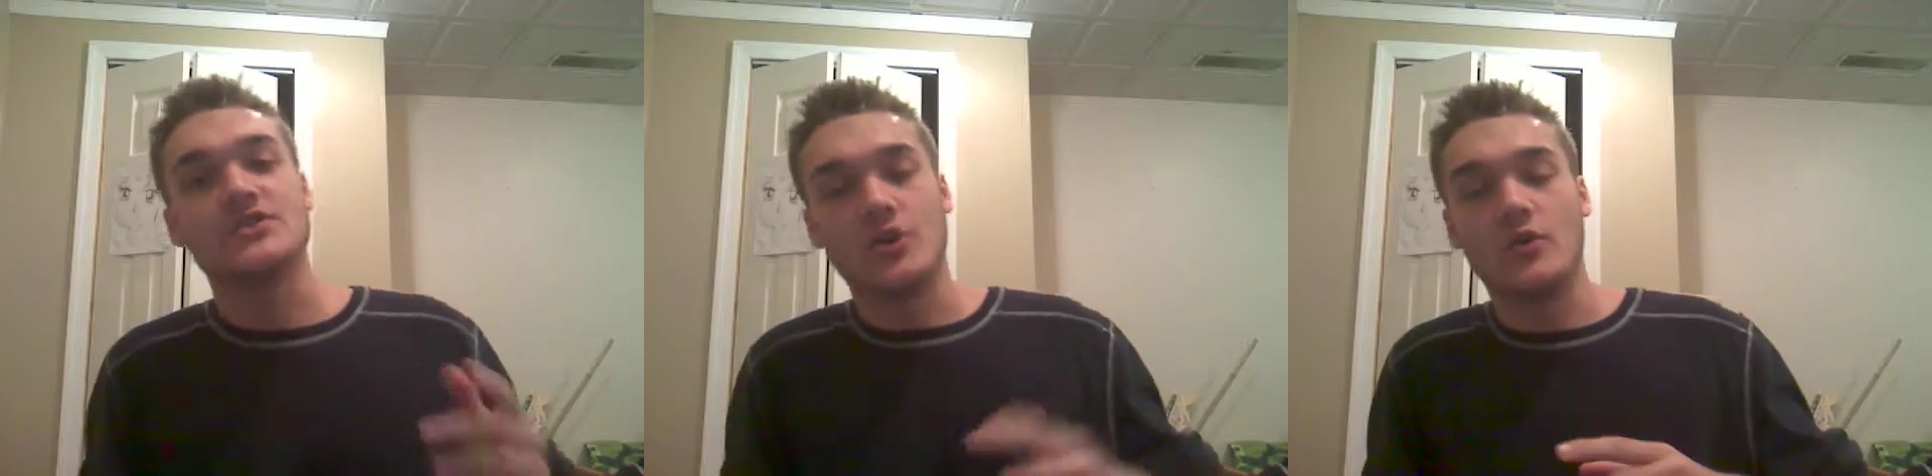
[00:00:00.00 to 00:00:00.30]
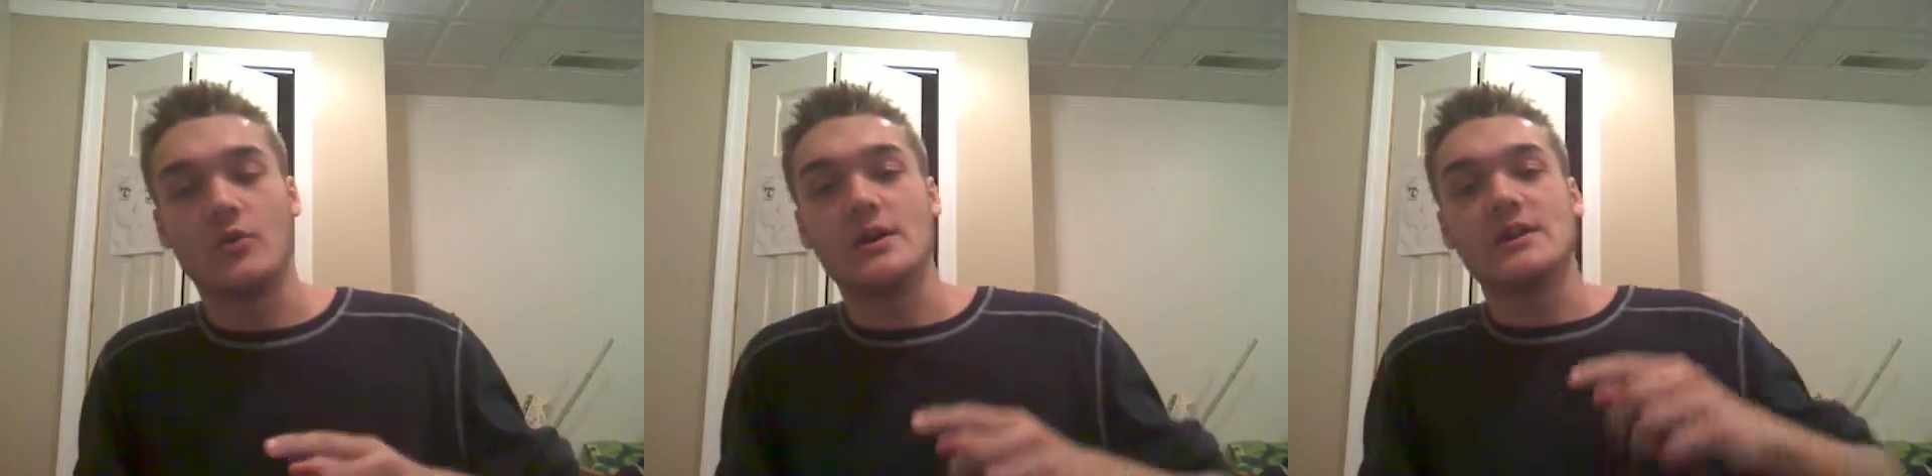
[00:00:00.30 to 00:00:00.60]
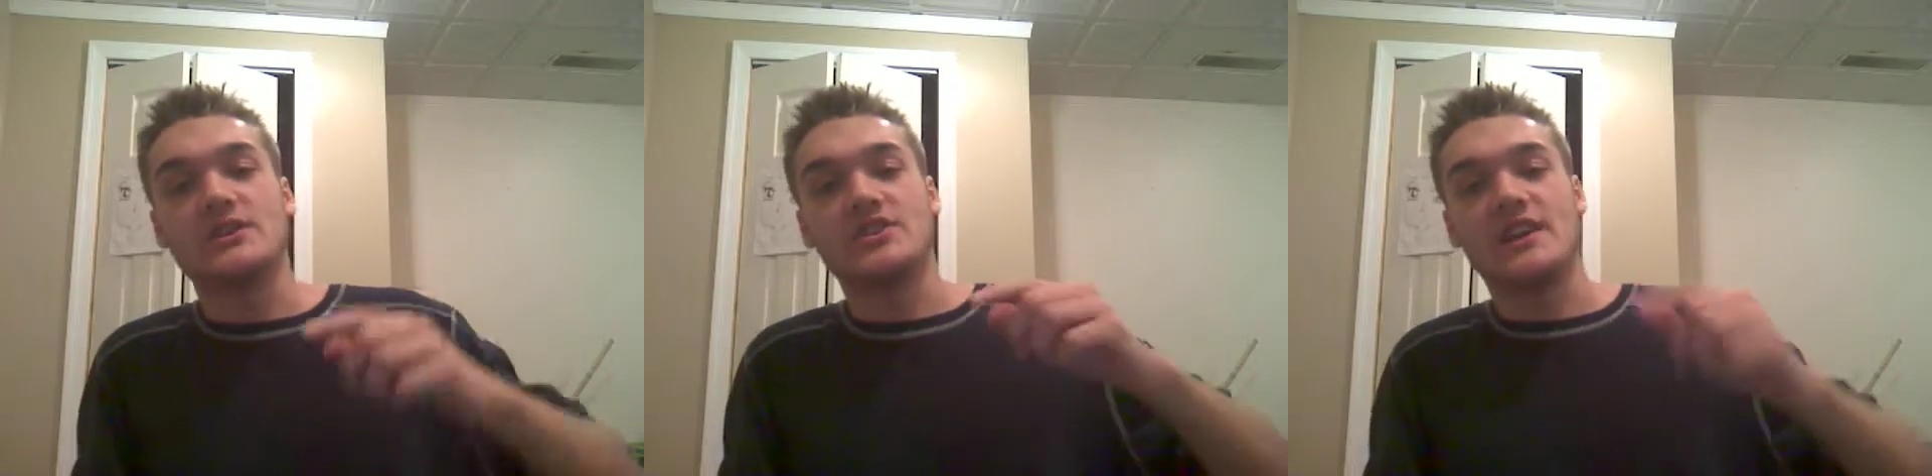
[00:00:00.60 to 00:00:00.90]
so
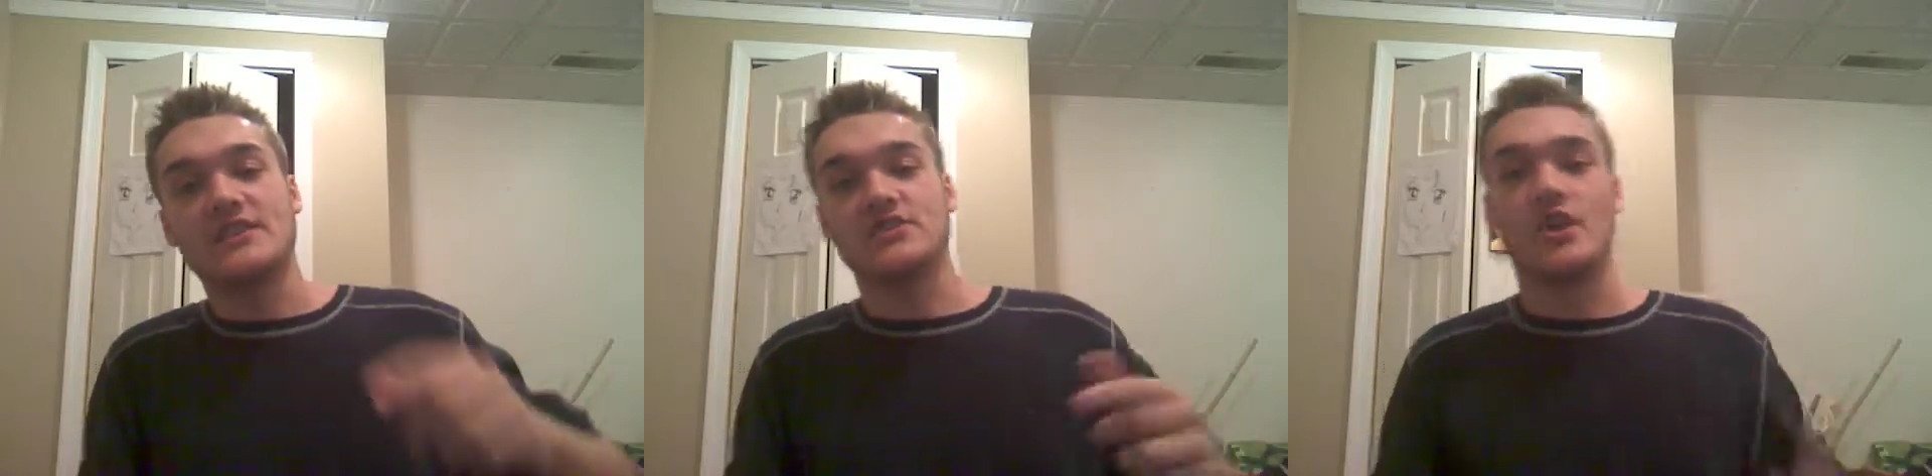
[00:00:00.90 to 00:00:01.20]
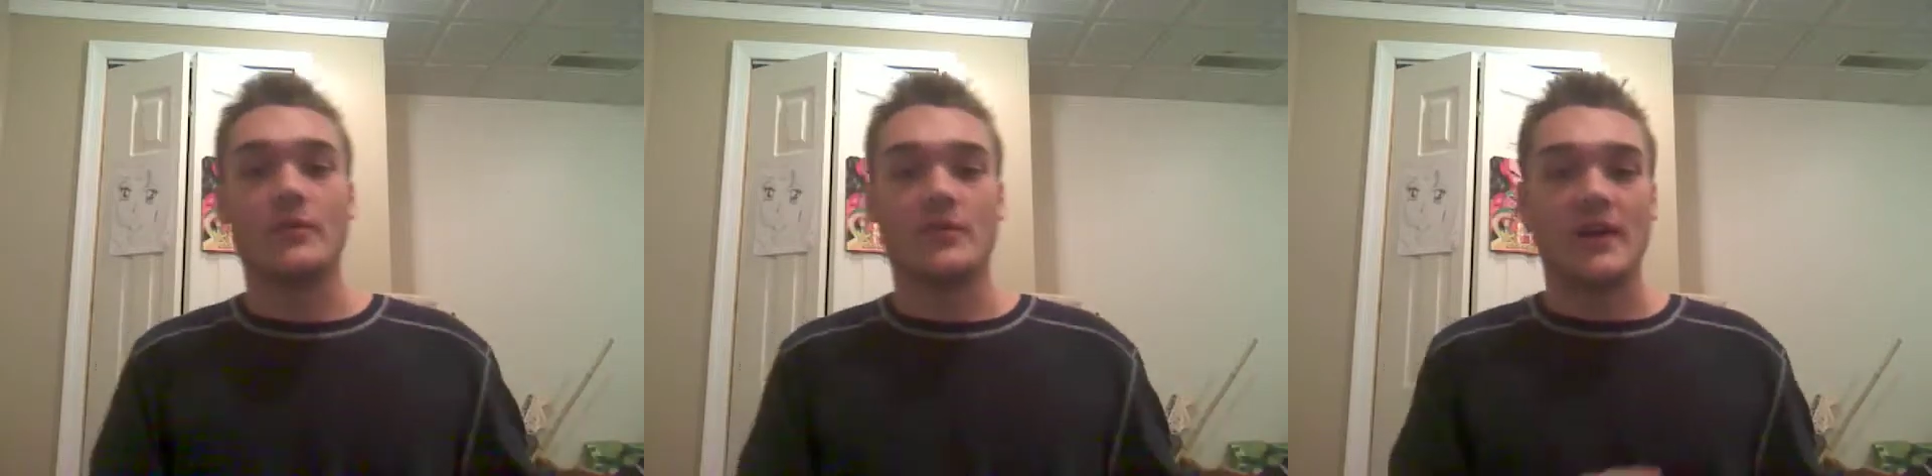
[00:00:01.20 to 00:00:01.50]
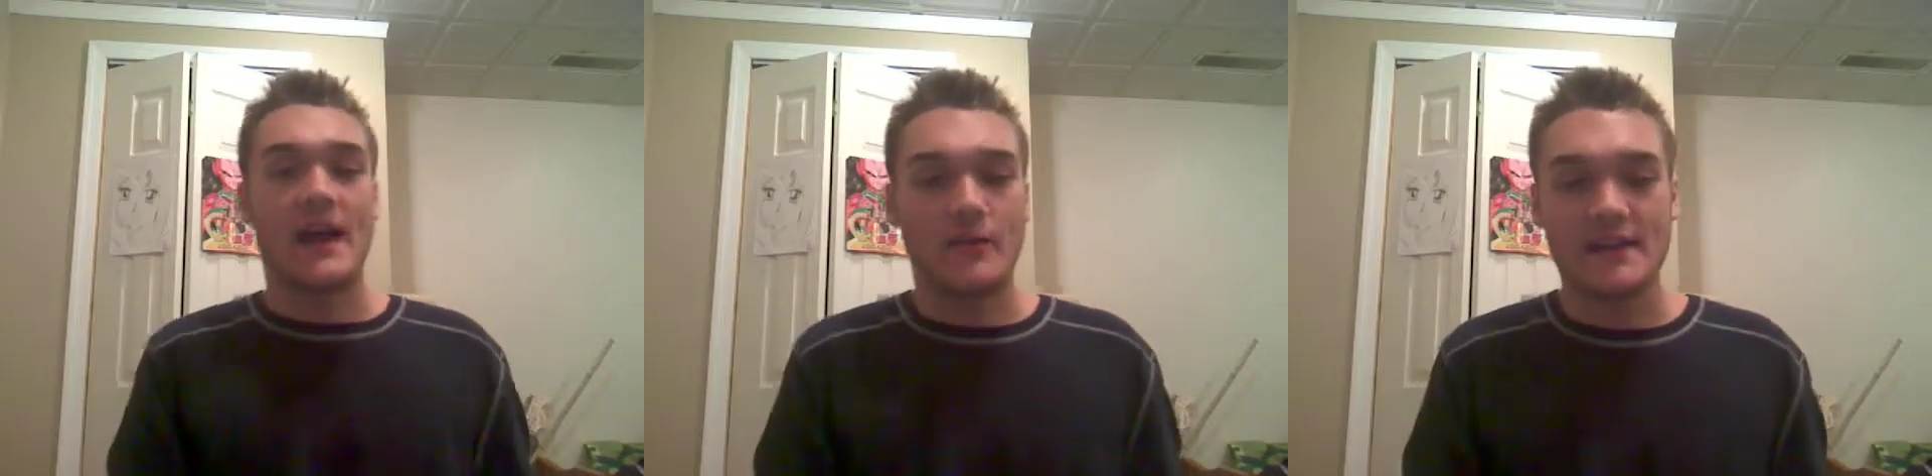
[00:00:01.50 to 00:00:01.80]
she has to go
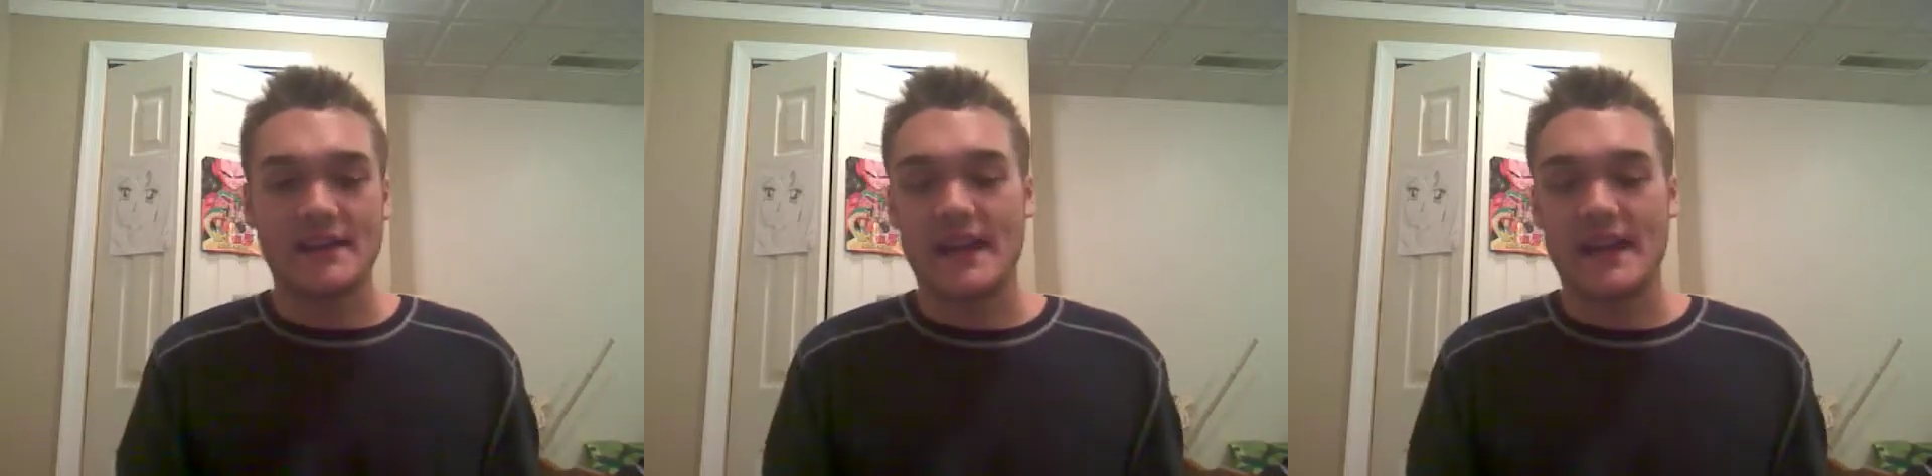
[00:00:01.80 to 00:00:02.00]
with Aaron